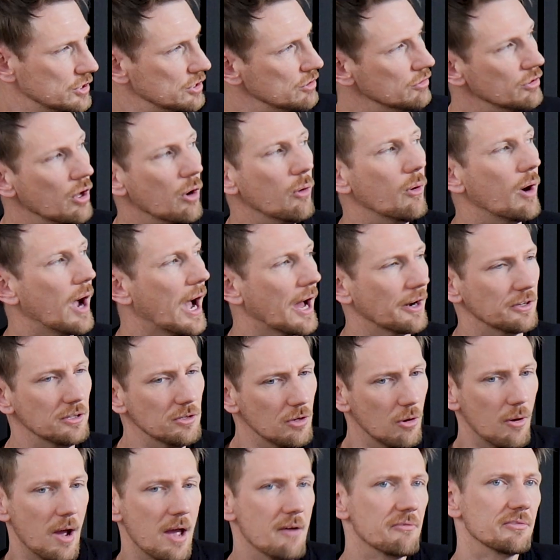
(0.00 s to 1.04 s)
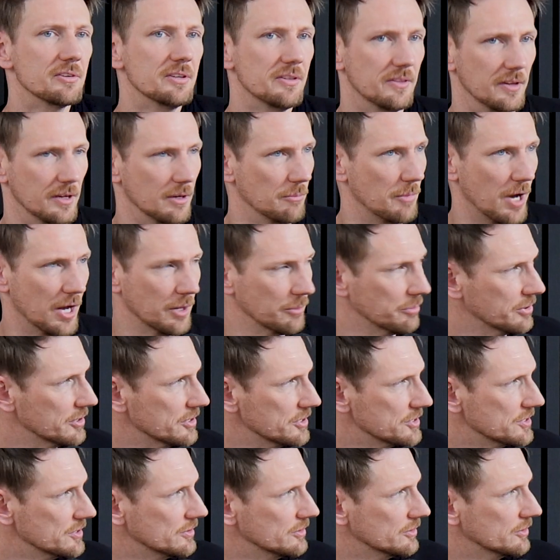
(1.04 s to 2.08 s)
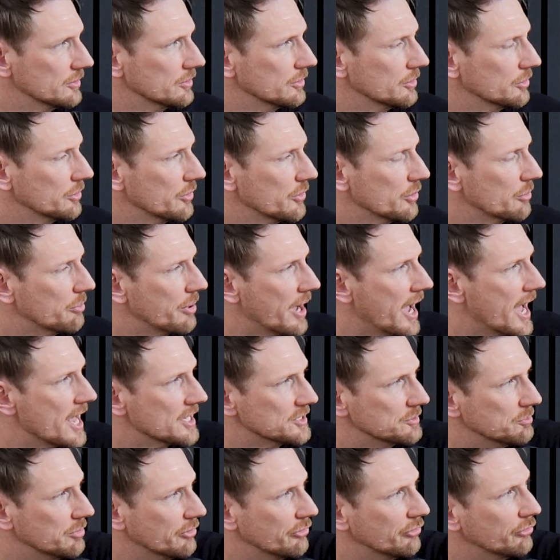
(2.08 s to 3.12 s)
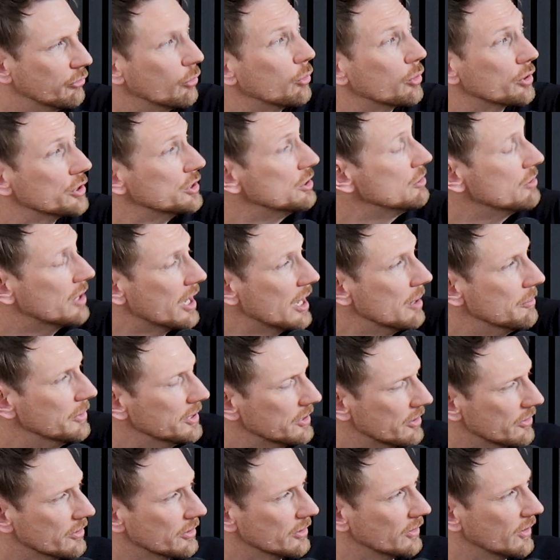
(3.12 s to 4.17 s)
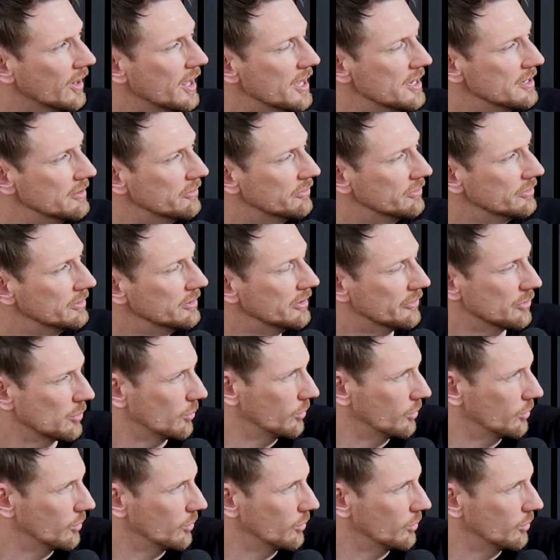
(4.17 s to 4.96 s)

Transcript: do you know everything about a person or their past before you came into their life? You ever